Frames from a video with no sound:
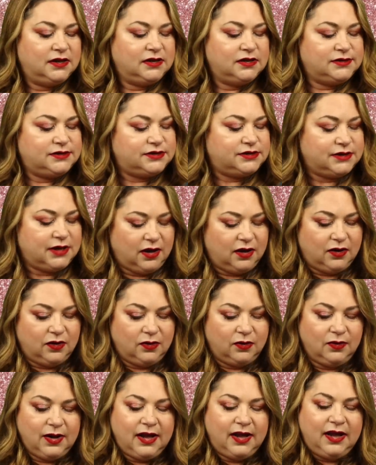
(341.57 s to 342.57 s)

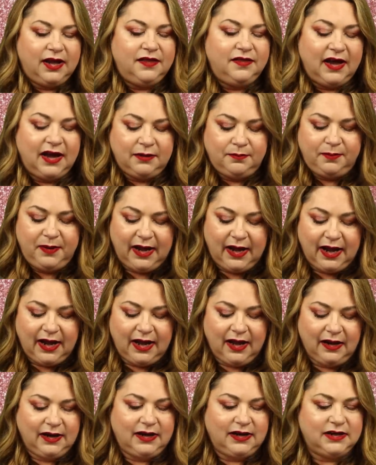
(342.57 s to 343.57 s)
So, and that
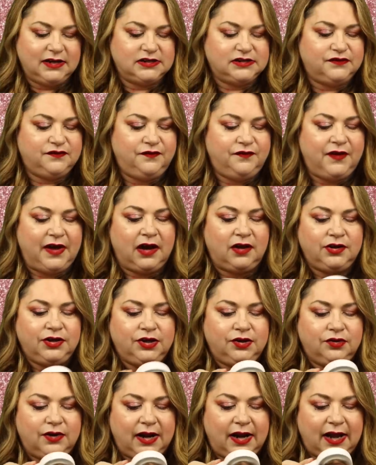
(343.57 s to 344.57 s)
palette is
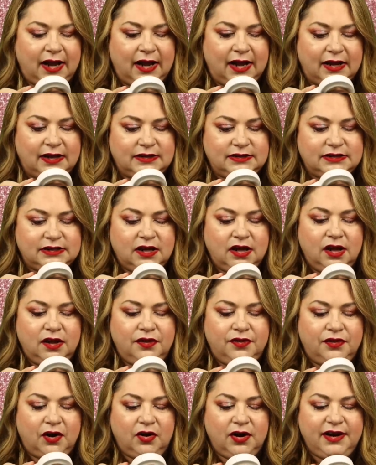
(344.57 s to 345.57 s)
valued at
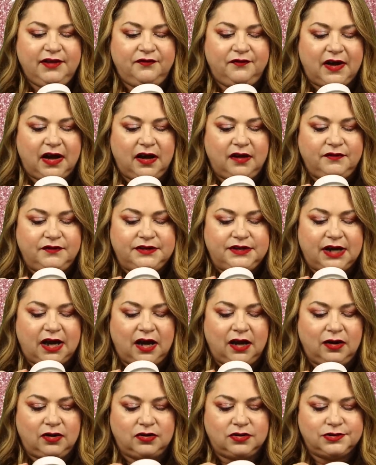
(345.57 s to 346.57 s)

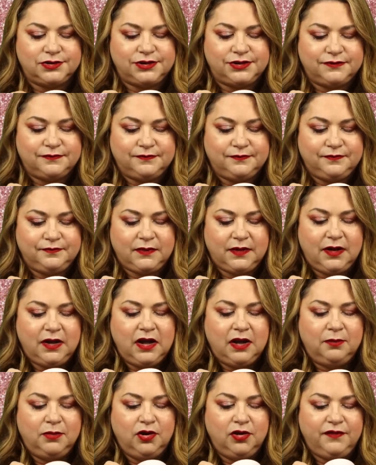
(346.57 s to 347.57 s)
$35.
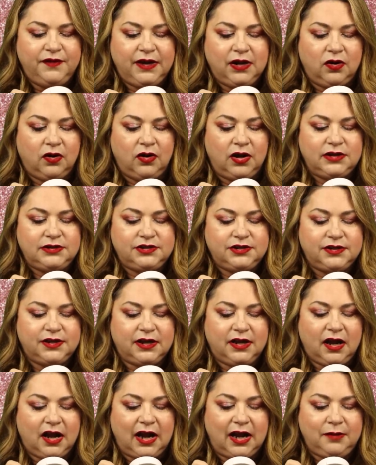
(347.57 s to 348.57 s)
Moving on to
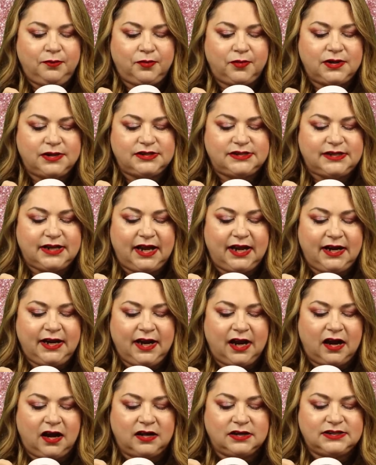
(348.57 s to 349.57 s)
the Kypris
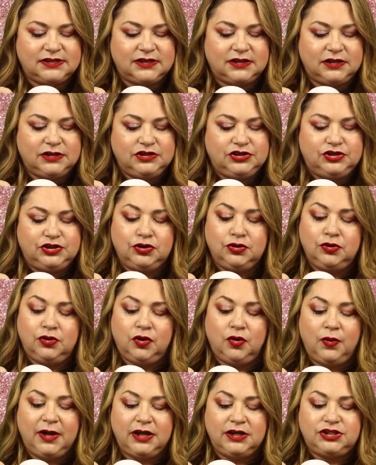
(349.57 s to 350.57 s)
Antioxidant Dew
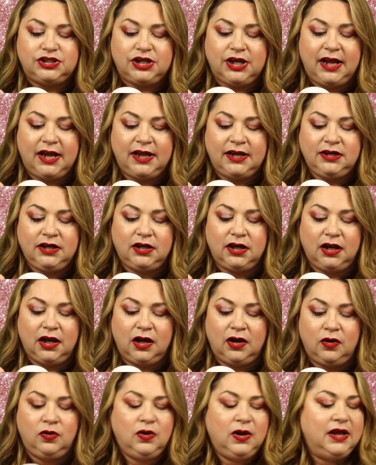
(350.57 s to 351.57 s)
Quench and
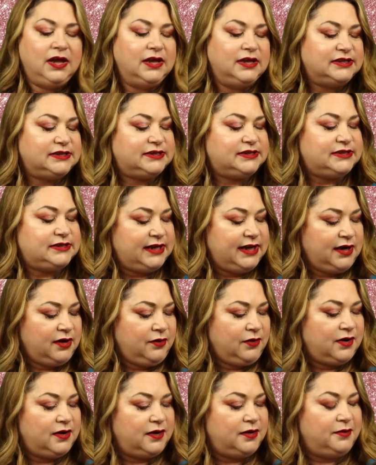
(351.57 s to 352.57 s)
Glow
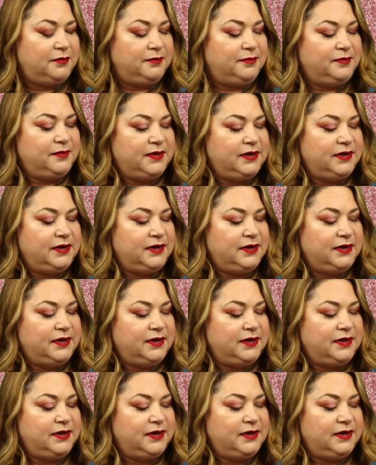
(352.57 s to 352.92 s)
Serum.